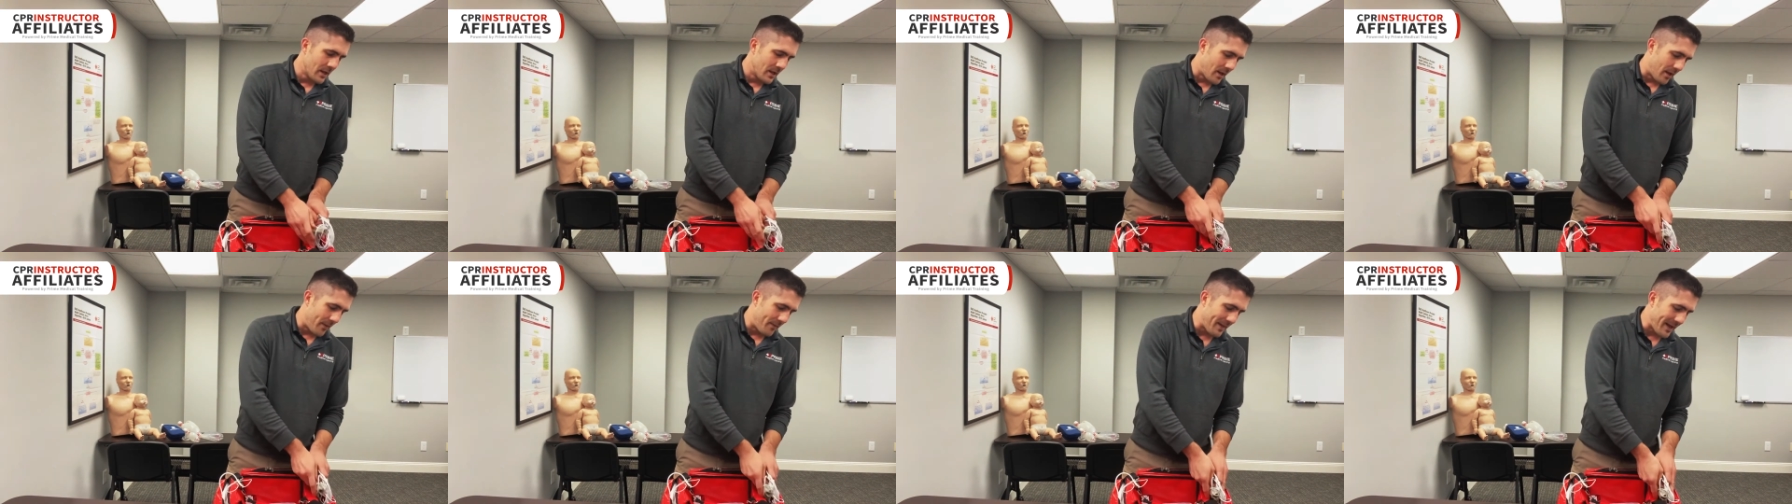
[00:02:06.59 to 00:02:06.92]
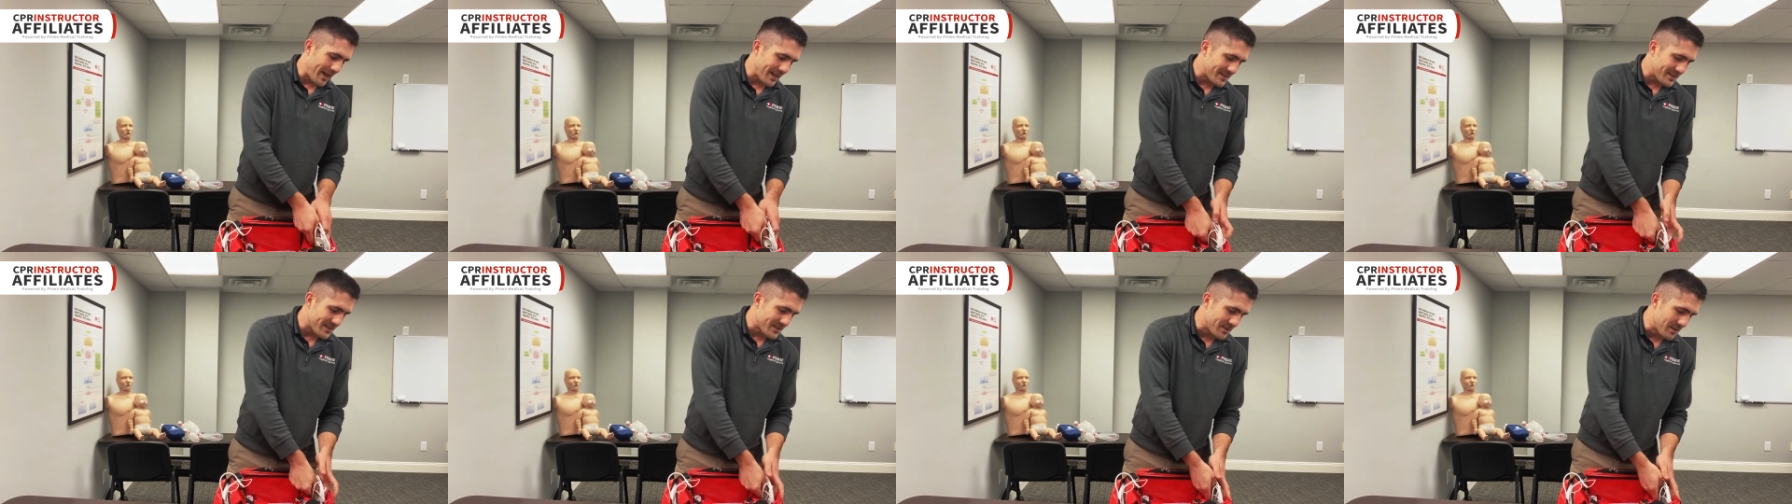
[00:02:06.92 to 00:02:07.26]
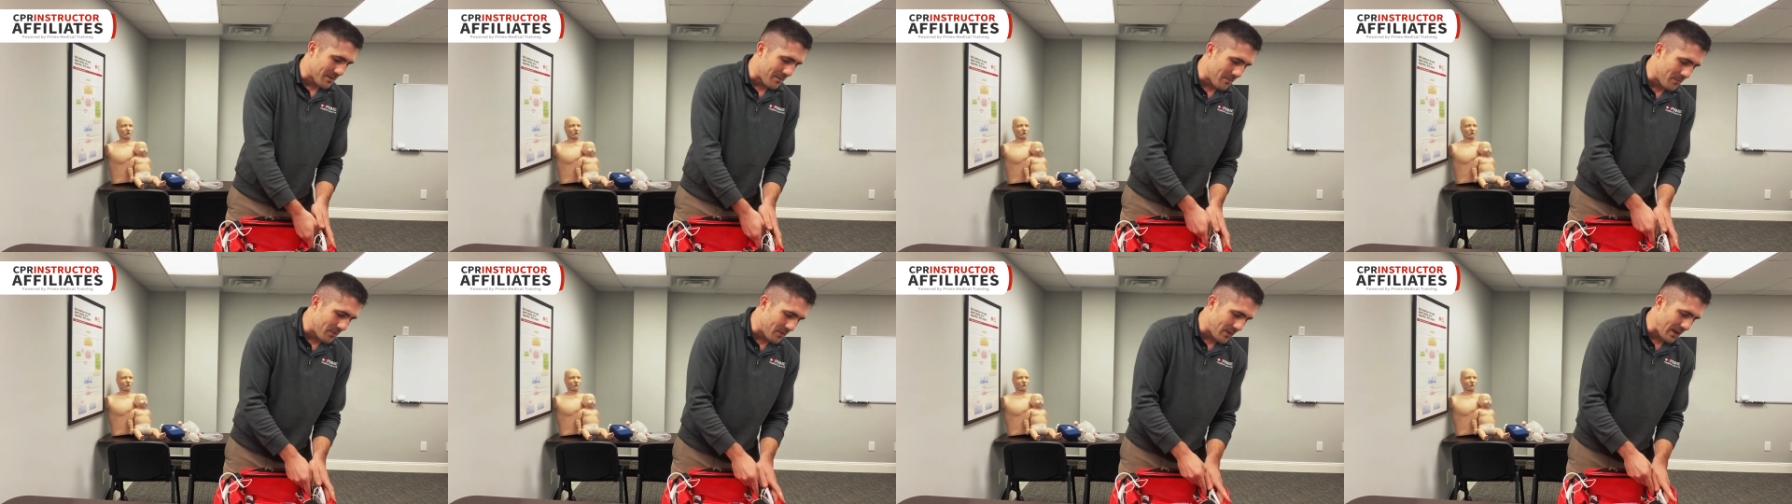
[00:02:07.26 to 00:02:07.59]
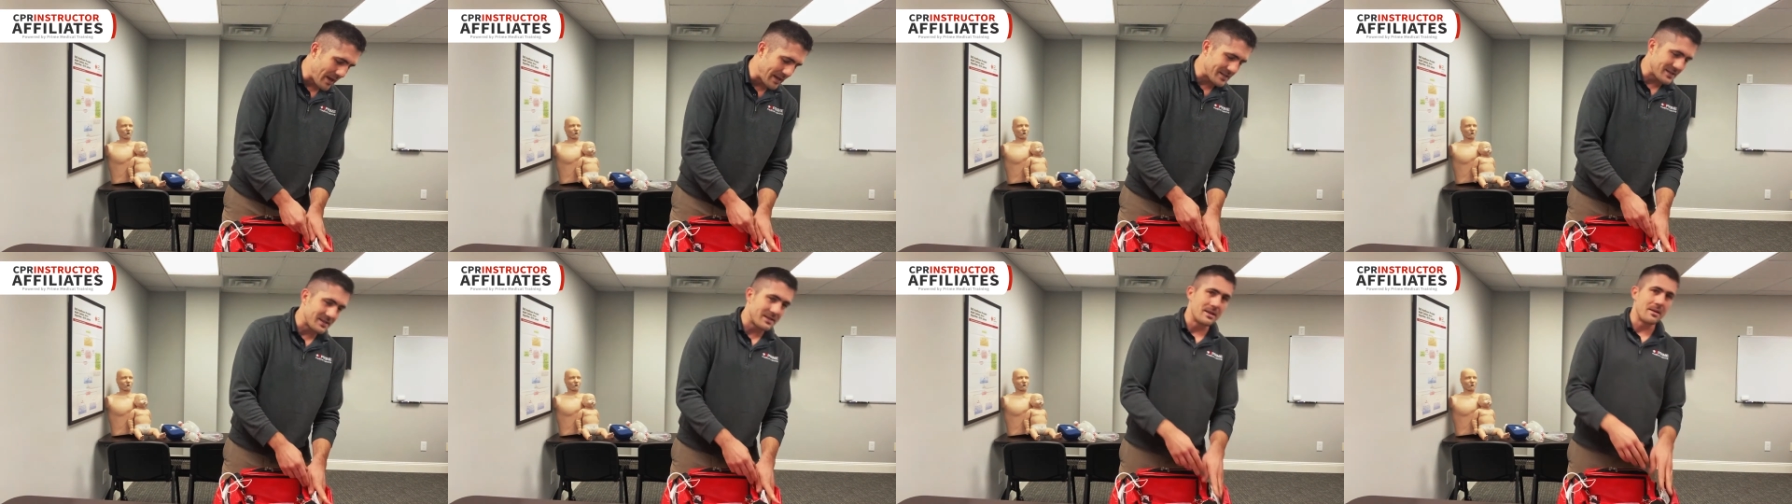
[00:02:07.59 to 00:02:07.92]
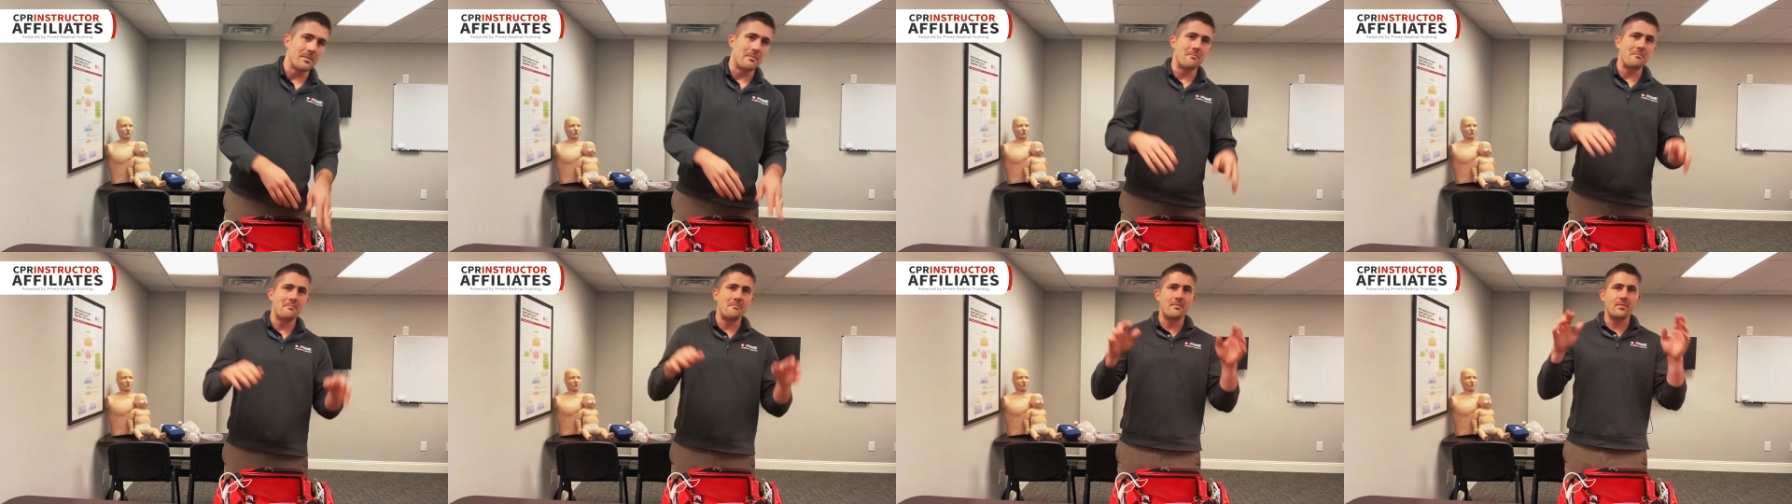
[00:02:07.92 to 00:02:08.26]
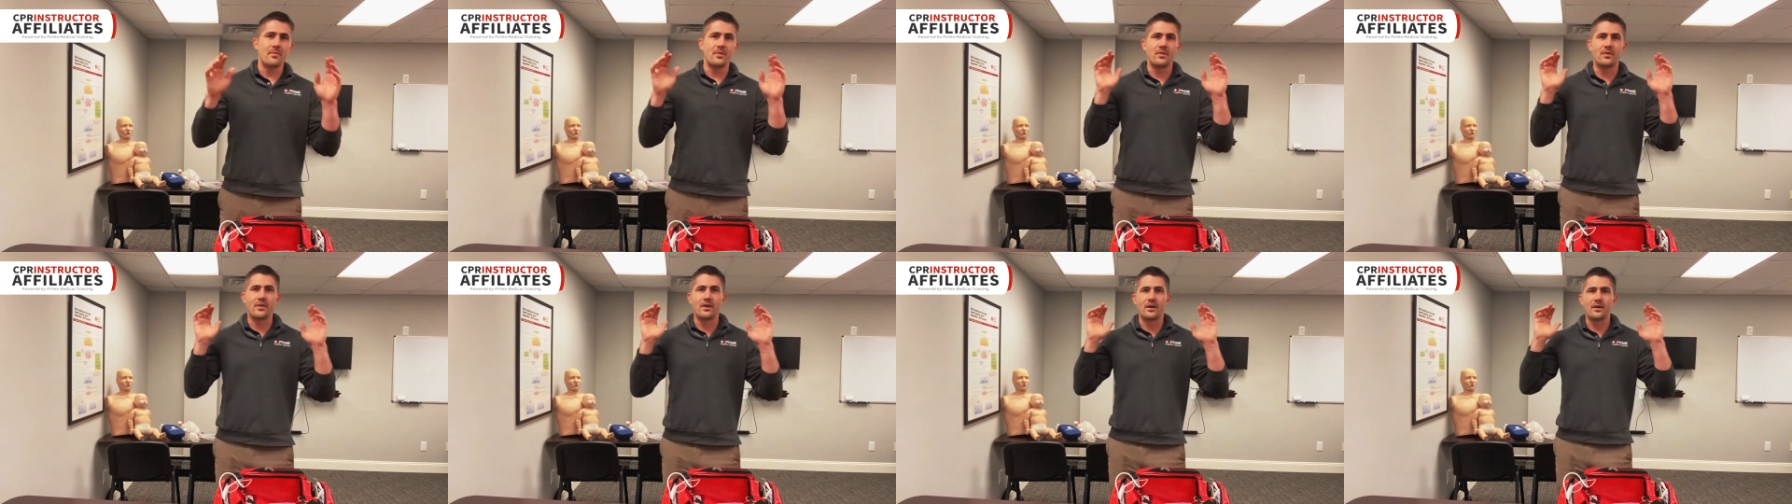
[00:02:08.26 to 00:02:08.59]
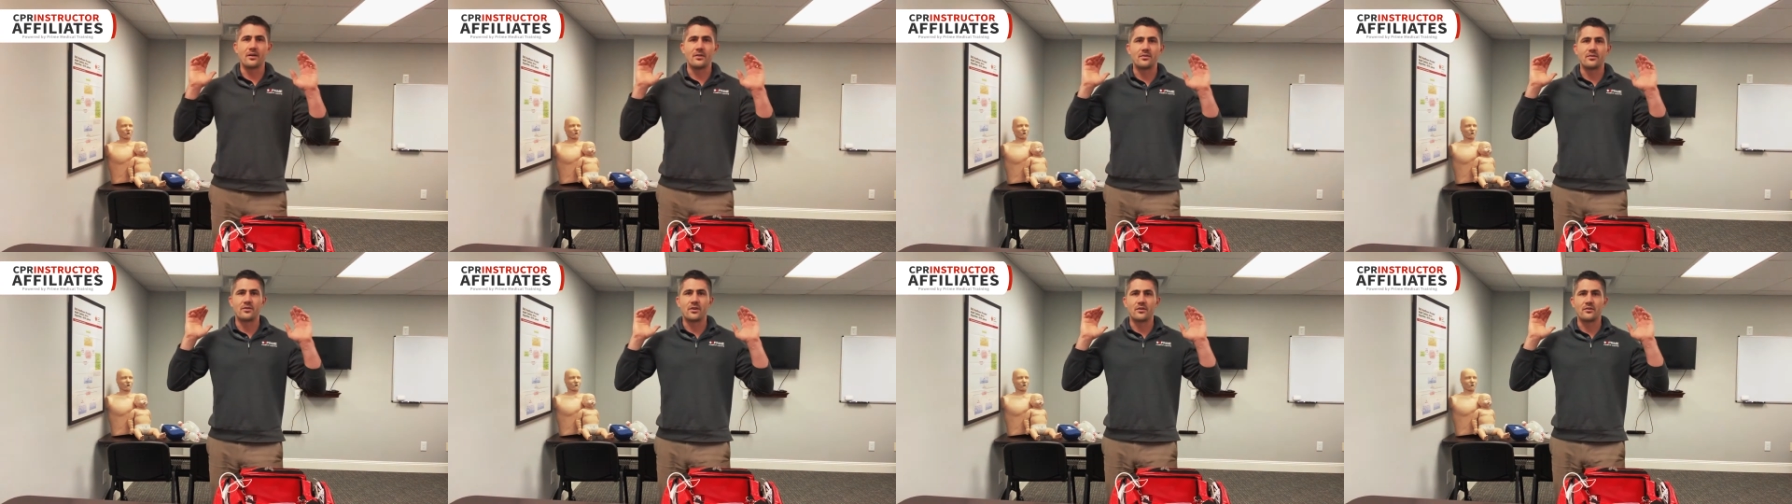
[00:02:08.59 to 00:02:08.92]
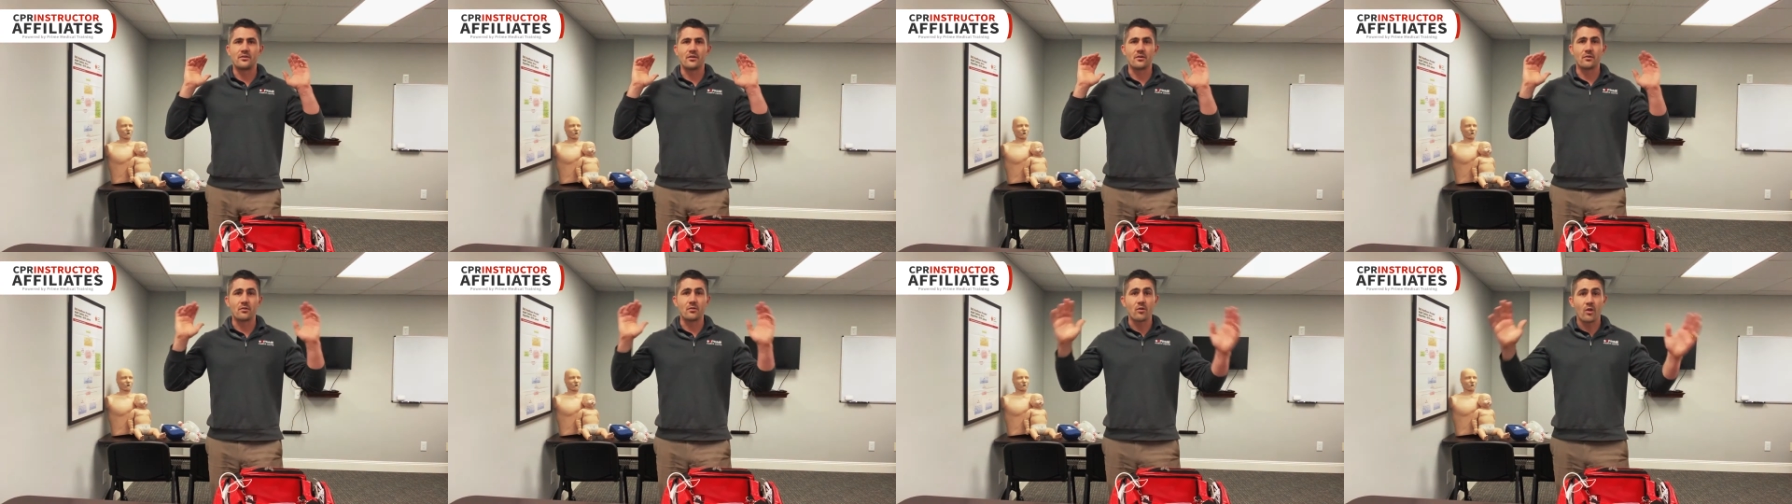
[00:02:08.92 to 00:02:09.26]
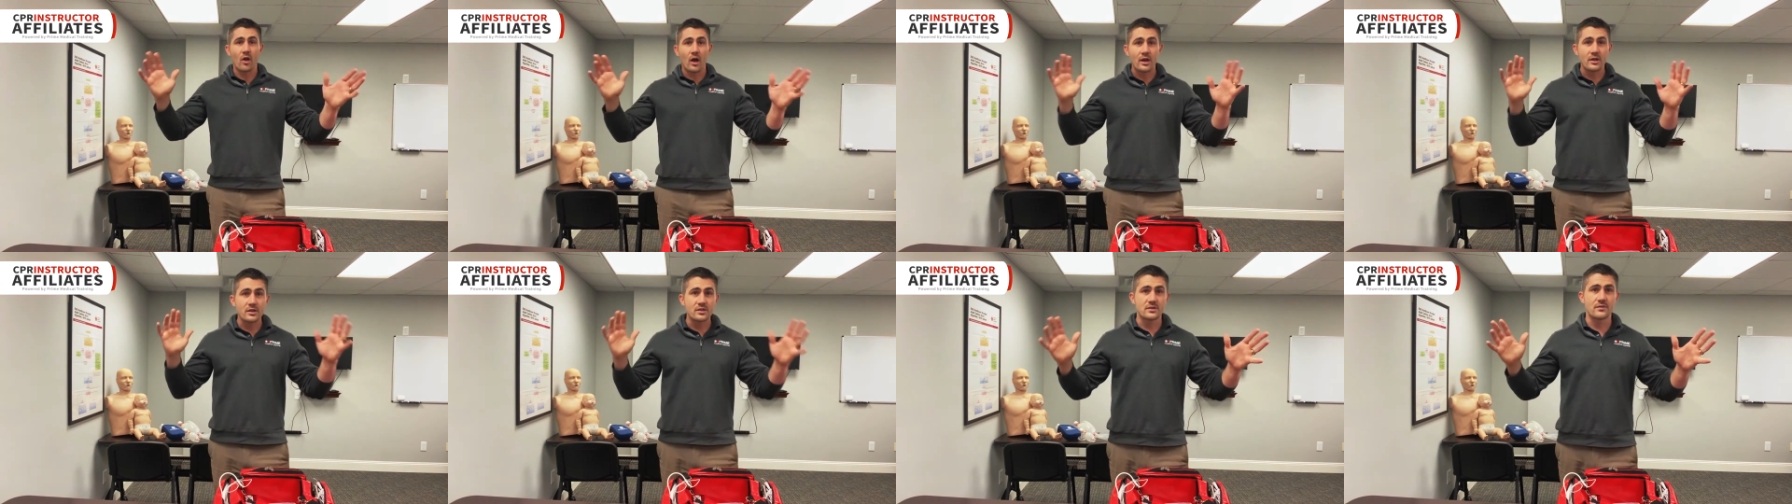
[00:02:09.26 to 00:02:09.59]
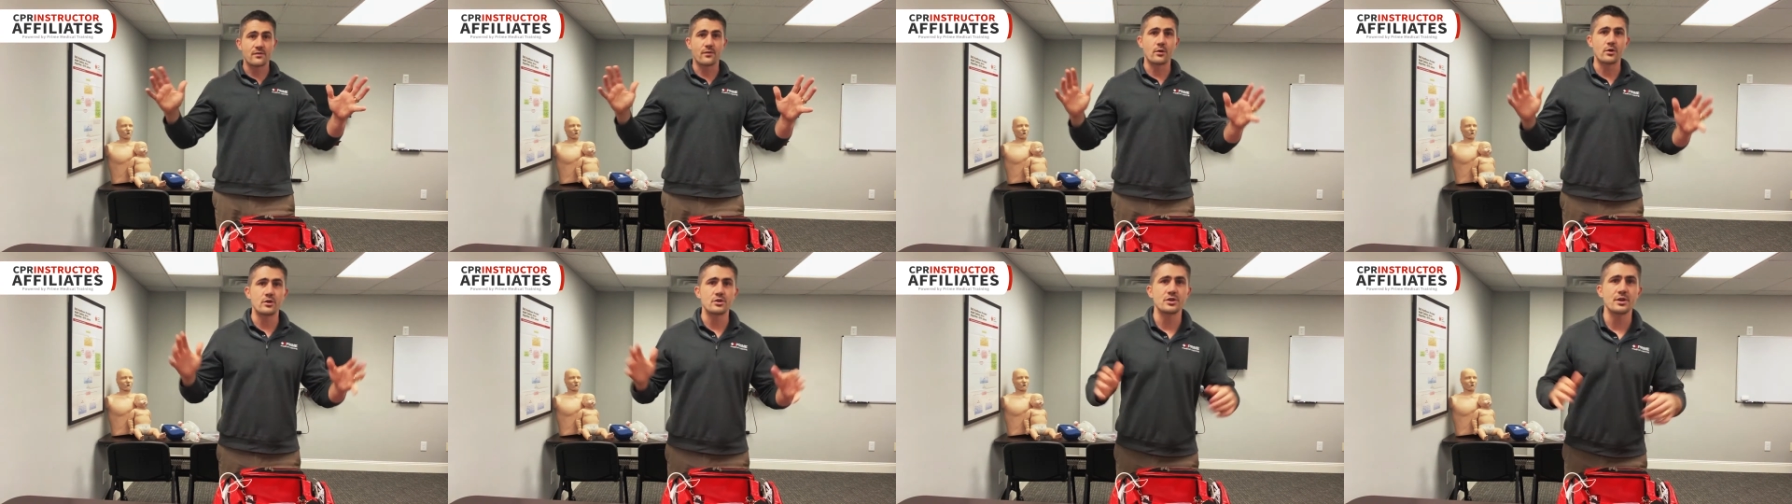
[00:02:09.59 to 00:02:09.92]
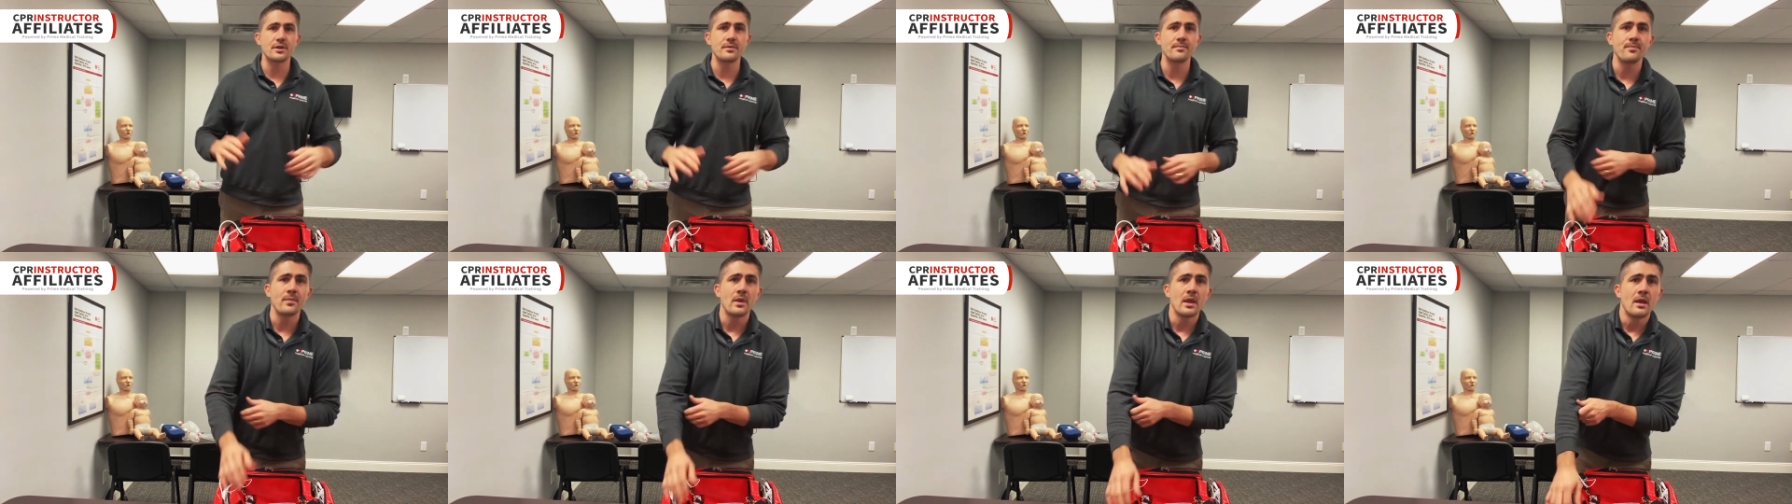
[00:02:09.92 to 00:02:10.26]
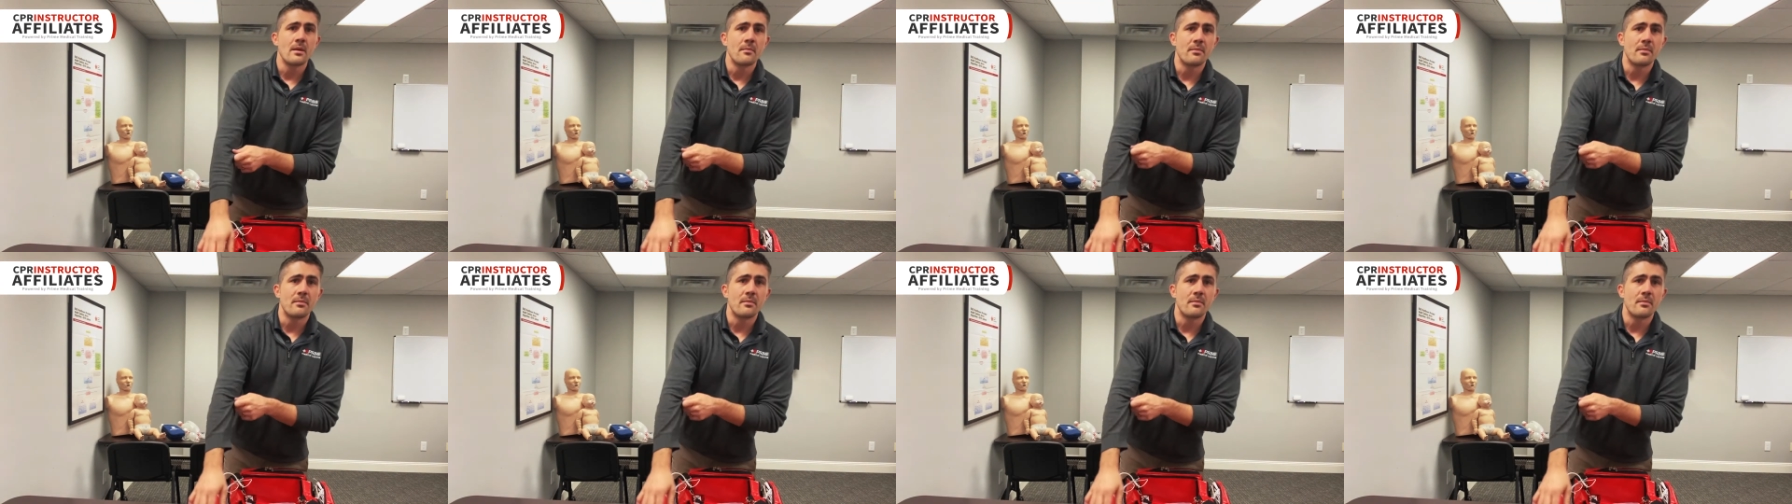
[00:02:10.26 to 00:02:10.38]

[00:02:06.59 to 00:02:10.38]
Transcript: And that's the that's the, the the deluxe version,